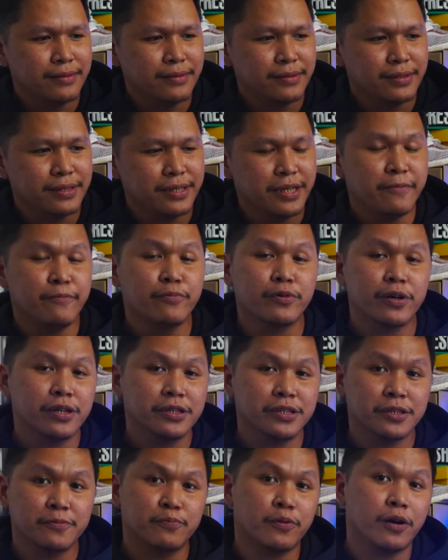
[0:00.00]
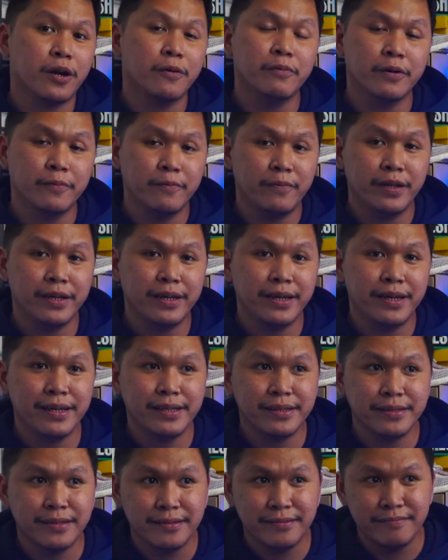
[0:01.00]
Zebras.
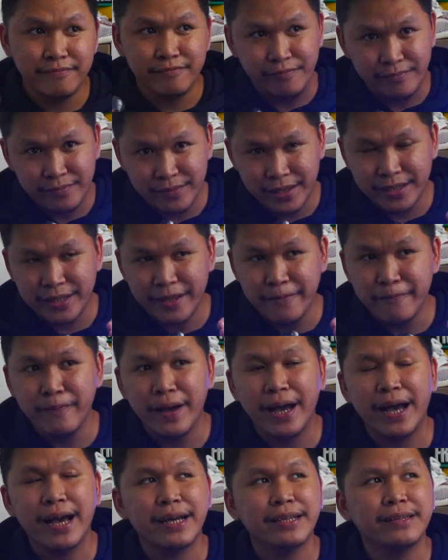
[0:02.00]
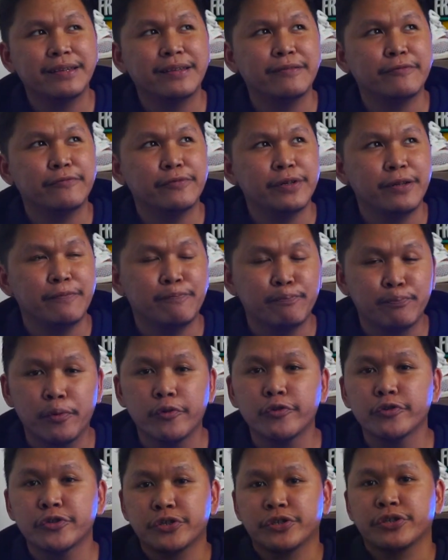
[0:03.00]
Probably the demand will
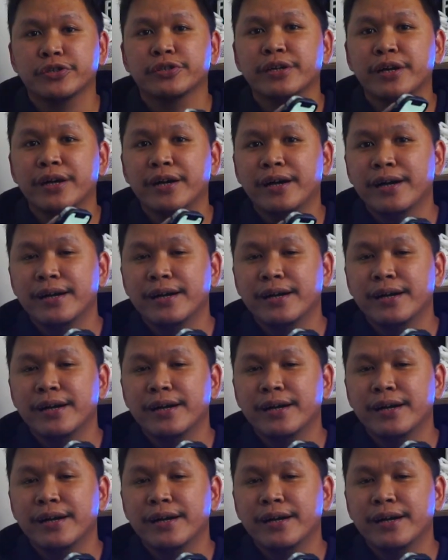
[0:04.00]
push